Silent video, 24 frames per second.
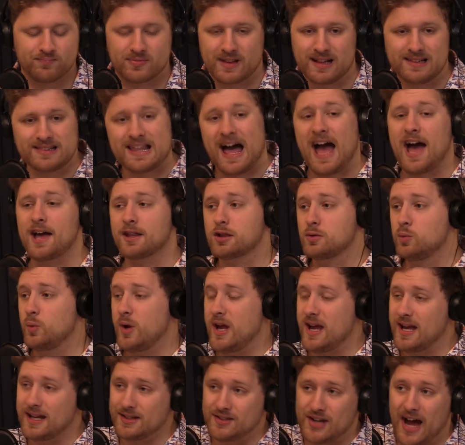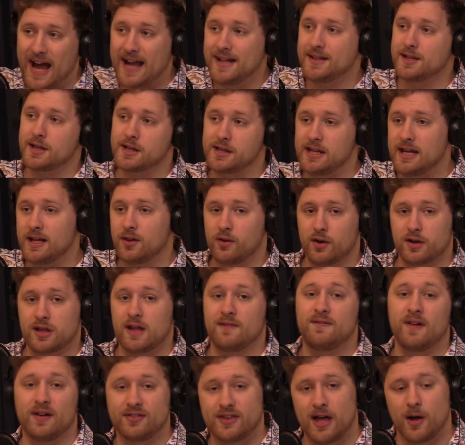Last week, Titans Steelers, I
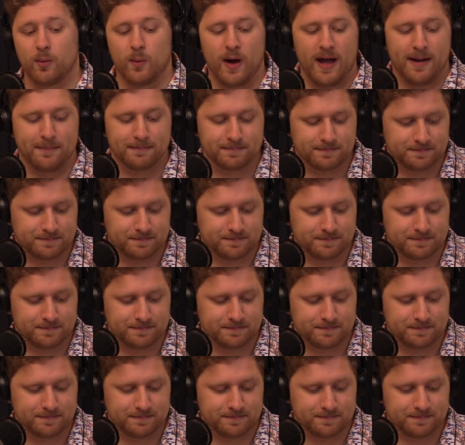felt that way.